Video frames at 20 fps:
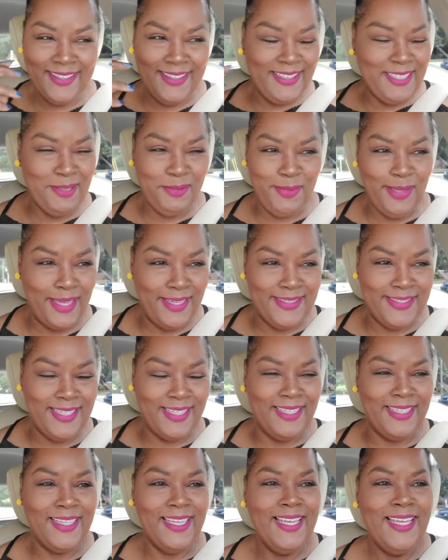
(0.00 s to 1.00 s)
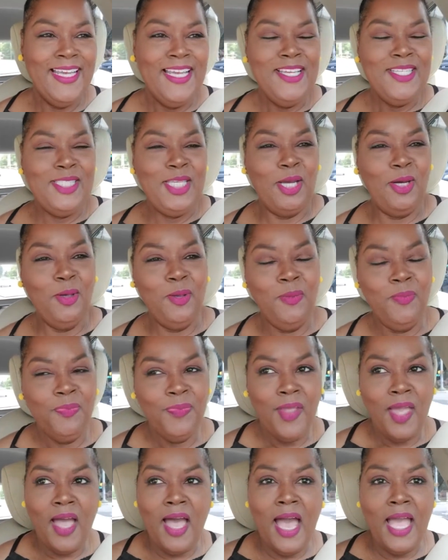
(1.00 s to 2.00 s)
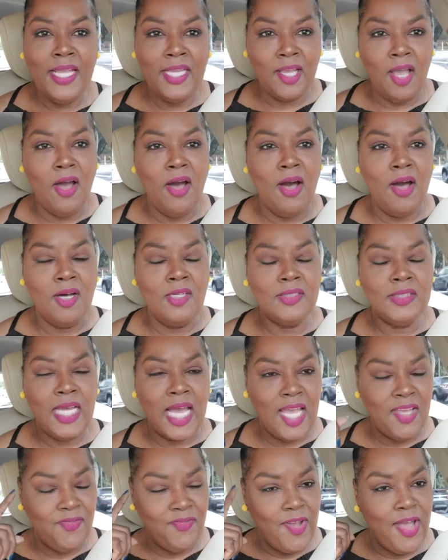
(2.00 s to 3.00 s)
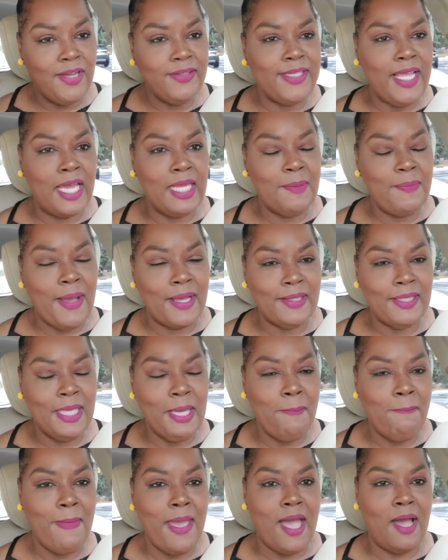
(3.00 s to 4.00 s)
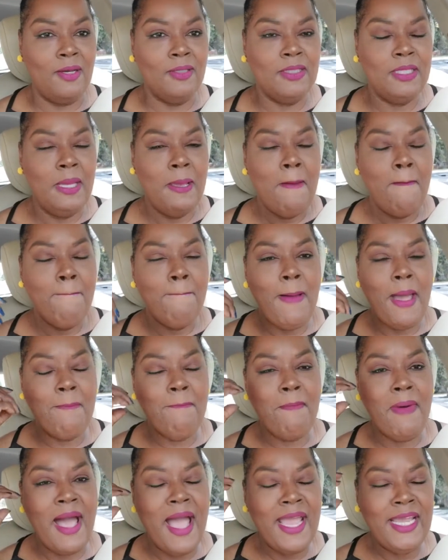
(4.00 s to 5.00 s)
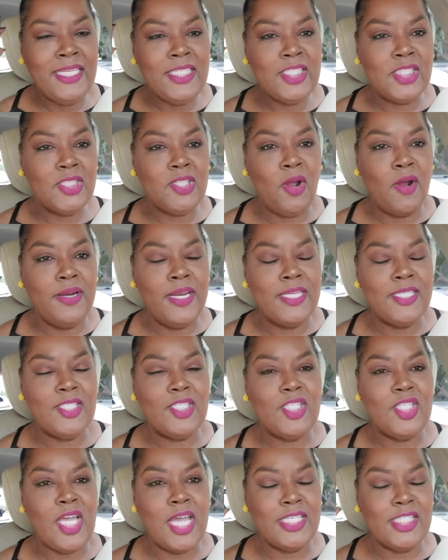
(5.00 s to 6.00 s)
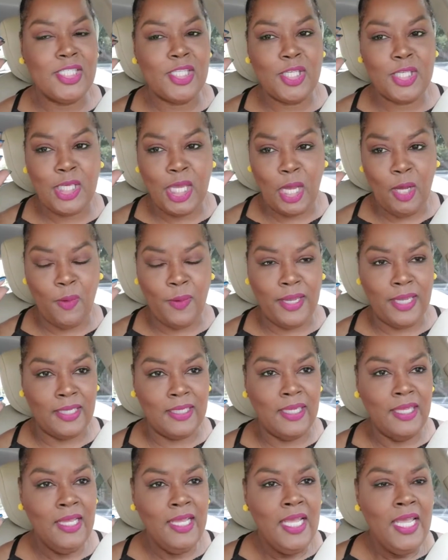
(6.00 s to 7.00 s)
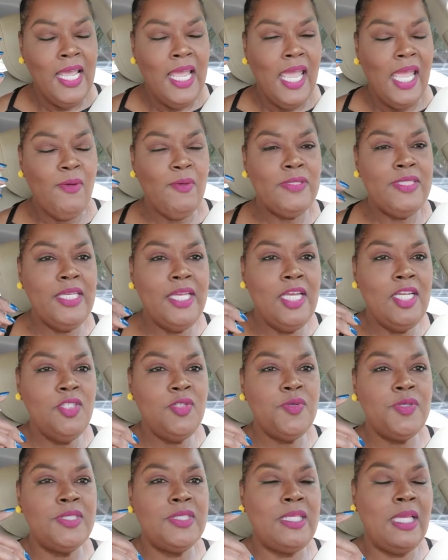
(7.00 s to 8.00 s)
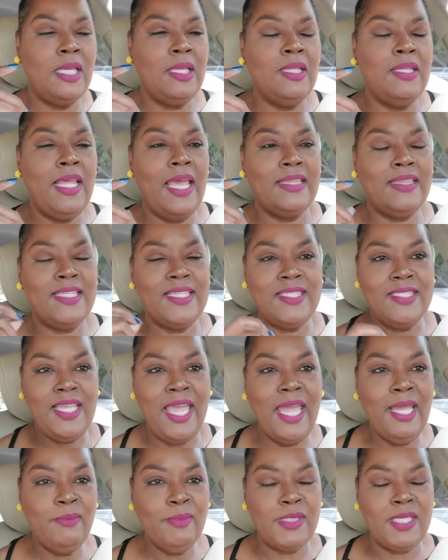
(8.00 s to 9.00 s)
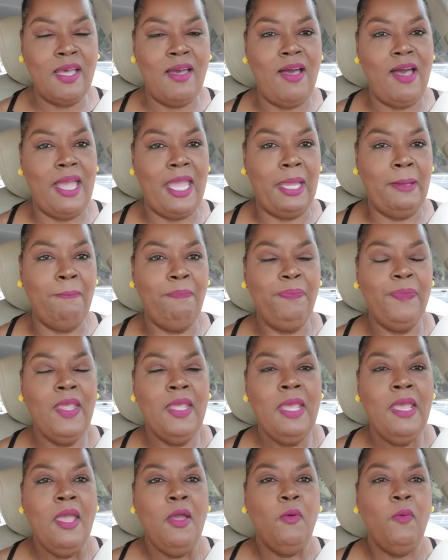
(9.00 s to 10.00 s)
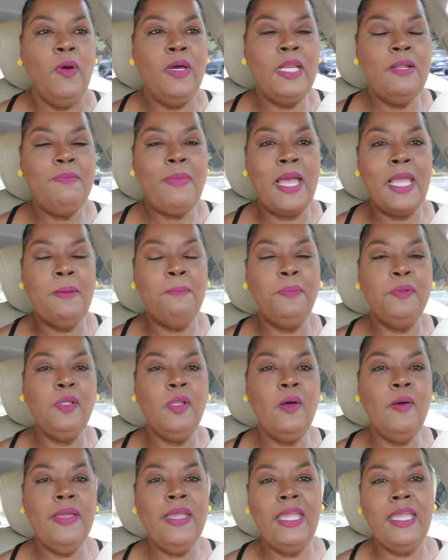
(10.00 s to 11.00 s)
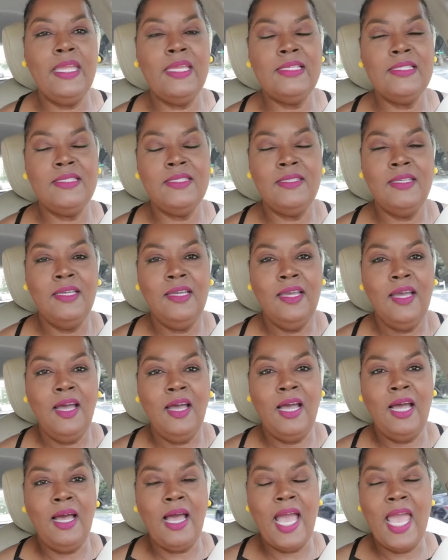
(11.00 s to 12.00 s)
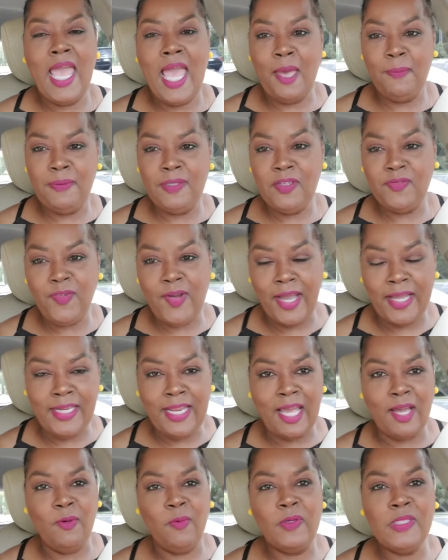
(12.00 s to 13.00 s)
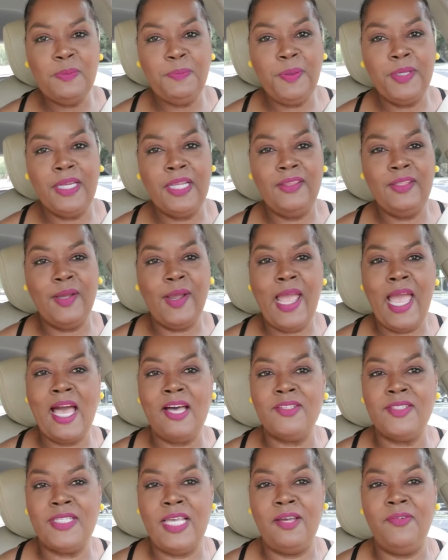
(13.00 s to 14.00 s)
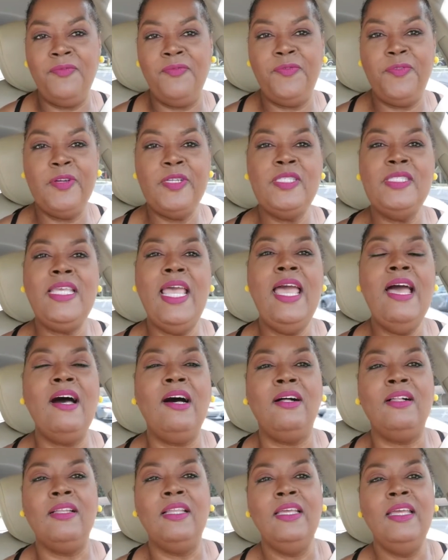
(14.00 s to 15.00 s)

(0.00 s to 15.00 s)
Amazing. So I called, I found out about the amount. My mind started just going. It was interesting. At the same time, one of my employees, I happened to find out, was putting their house up for sale.